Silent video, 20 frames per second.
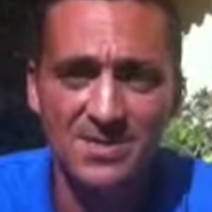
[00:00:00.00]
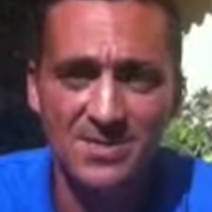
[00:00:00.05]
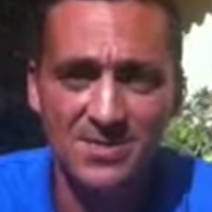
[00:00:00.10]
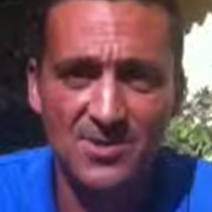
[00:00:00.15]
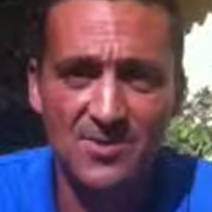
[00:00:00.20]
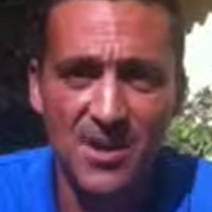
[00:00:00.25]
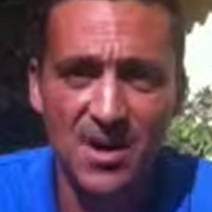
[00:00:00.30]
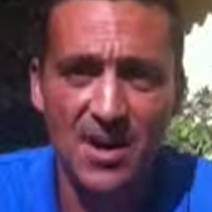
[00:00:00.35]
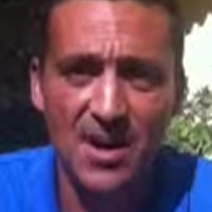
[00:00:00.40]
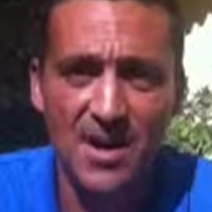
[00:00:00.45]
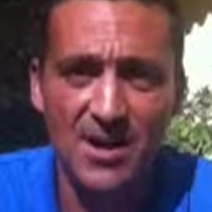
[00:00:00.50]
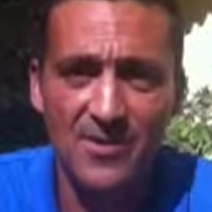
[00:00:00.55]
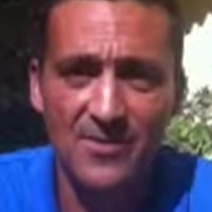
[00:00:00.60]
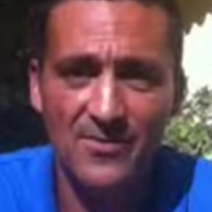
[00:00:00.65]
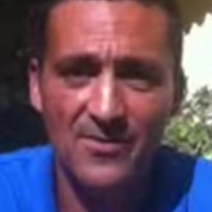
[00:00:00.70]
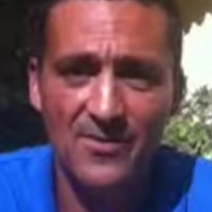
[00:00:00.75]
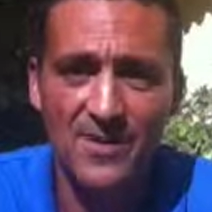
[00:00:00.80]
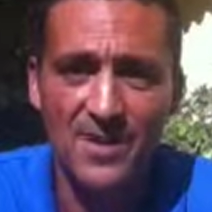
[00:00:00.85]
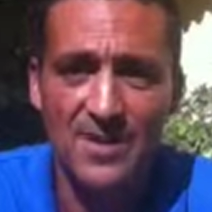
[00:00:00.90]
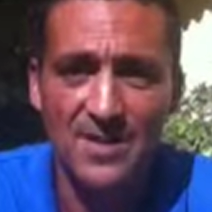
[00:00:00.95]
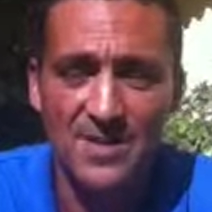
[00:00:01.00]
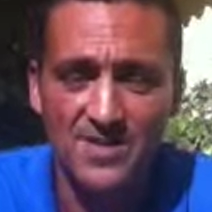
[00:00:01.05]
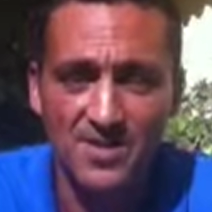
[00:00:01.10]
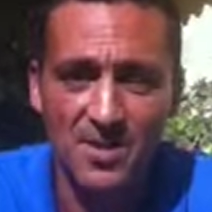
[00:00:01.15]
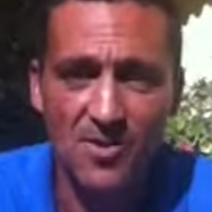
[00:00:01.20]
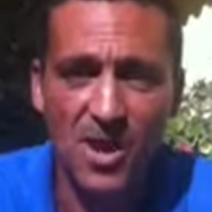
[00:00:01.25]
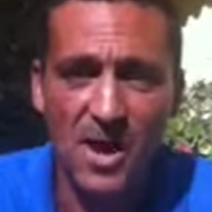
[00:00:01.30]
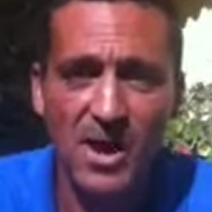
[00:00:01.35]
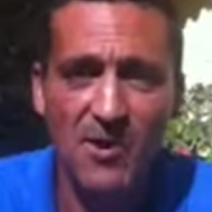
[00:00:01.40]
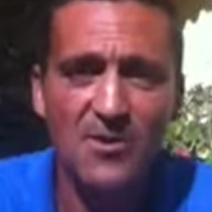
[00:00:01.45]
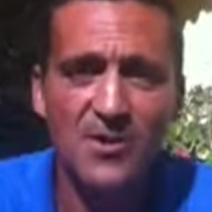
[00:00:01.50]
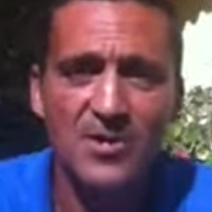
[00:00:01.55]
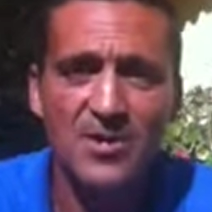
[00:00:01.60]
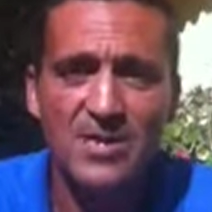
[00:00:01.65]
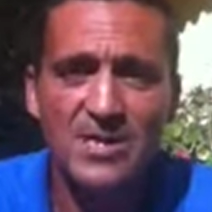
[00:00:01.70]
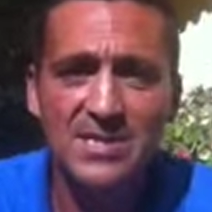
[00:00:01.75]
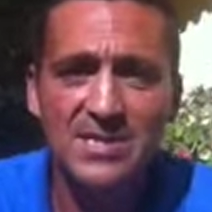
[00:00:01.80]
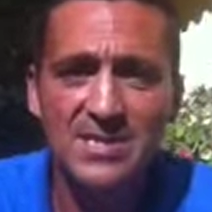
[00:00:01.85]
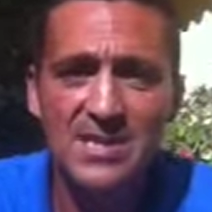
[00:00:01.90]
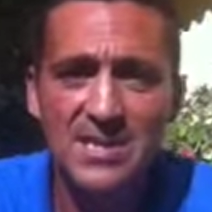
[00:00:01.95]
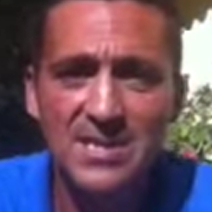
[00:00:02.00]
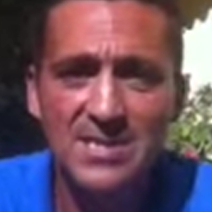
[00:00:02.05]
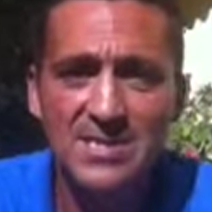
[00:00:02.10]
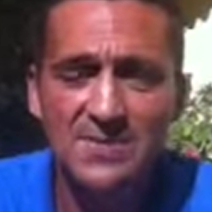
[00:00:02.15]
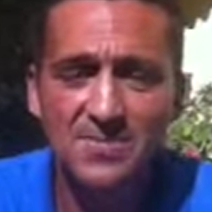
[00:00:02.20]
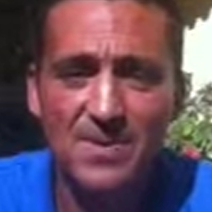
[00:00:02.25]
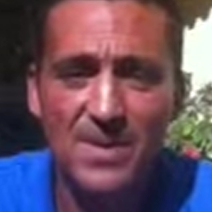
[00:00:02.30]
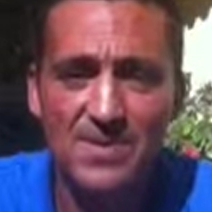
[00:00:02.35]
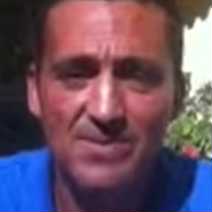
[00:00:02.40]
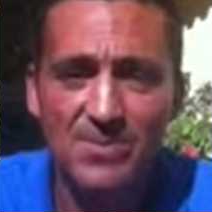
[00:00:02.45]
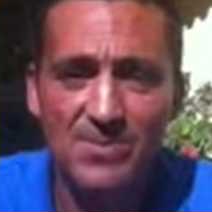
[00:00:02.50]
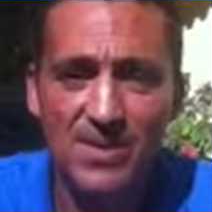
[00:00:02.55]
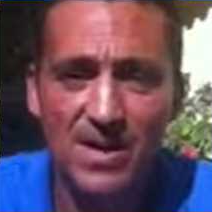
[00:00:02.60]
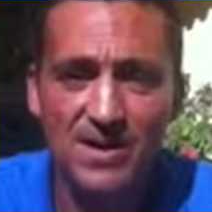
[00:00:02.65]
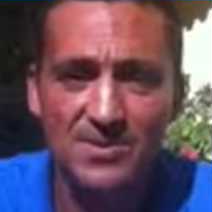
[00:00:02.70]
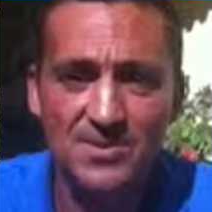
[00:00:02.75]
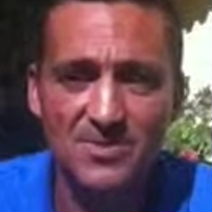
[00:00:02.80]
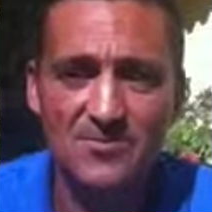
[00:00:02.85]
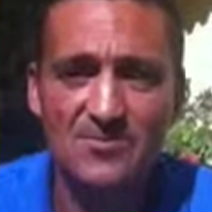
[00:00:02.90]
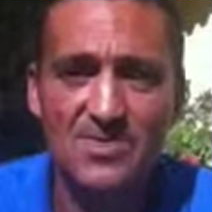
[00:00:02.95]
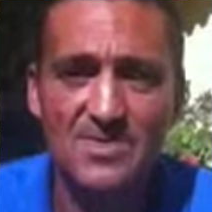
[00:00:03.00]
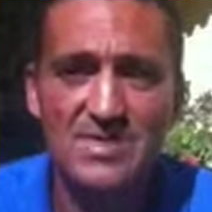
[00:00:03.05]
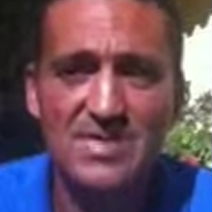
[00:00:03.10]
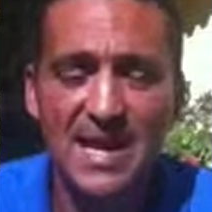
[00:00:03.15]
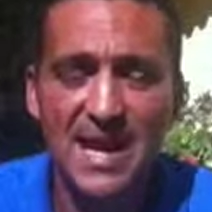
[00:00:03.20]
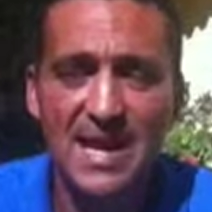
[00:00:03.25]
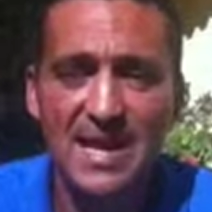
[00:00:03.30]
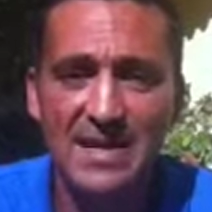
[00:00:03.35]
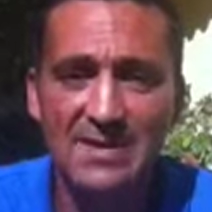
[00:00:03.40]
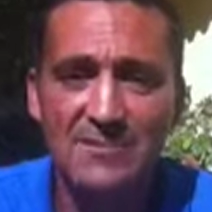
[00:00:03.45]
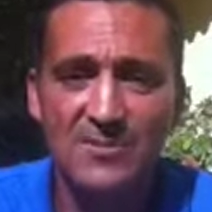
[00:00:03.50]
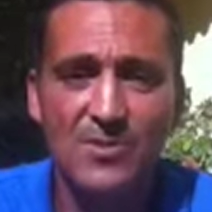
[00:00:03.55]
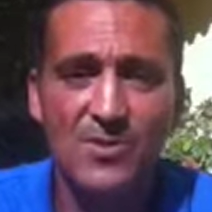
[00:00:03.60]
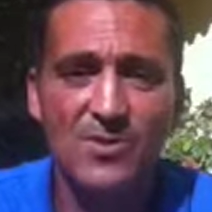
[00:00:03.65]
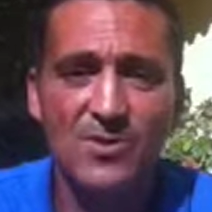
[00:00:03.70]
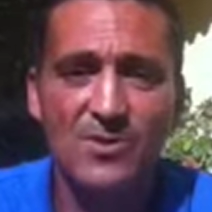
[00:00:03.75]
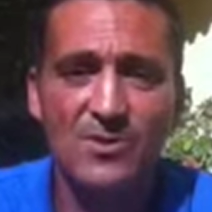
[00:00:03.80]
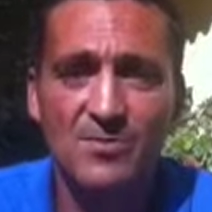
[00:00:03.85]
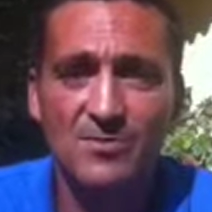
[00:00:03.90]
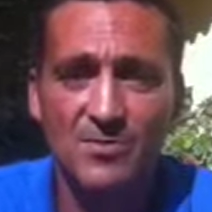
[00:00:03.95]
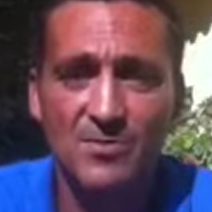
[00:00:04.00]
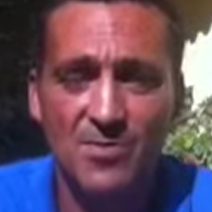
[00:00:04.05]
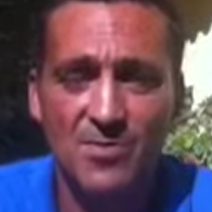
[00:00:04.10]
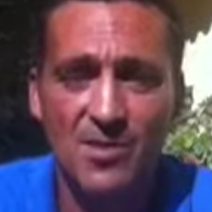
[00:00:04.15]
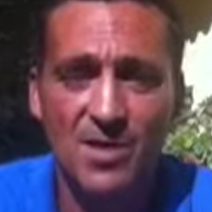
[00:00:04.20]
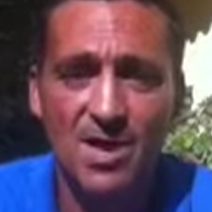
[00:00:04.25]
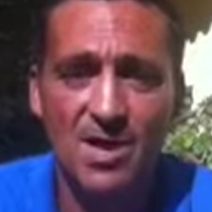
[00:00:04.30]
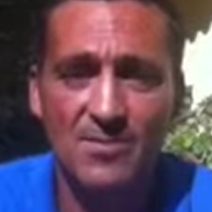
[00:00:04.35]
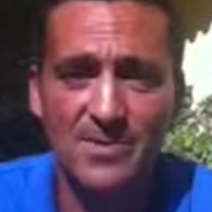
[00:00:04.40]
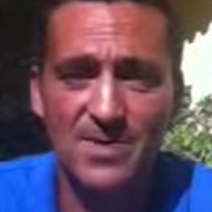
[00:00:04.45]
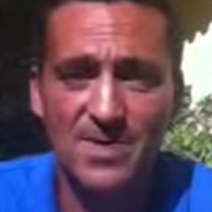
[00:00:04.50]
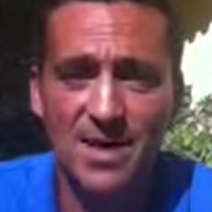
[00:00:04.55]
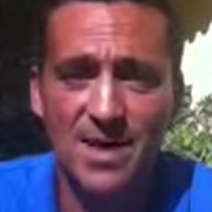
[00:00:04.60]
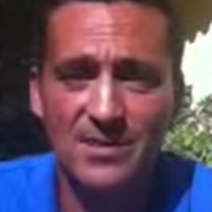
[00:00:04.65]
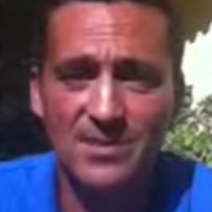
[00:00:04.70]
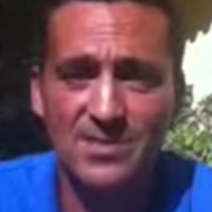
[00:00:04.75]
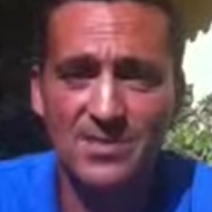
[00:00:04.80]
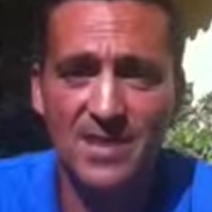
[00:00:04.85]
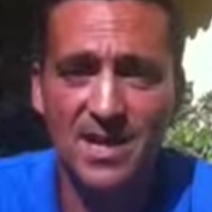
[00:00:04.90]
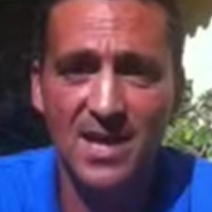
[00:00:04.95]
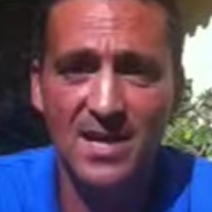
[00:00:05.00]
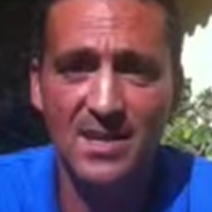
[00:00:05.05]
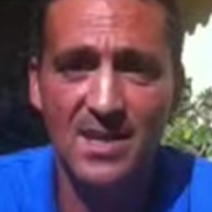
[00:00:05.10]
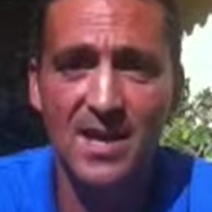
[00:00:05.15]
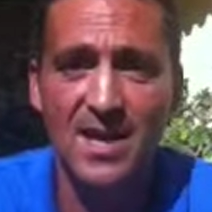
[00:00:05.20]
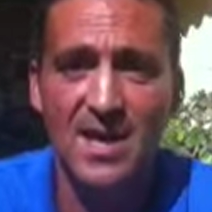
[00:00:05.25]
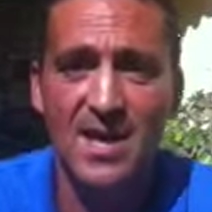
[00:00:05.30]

to our health. So how could he teach people how to retain more carbon dioxide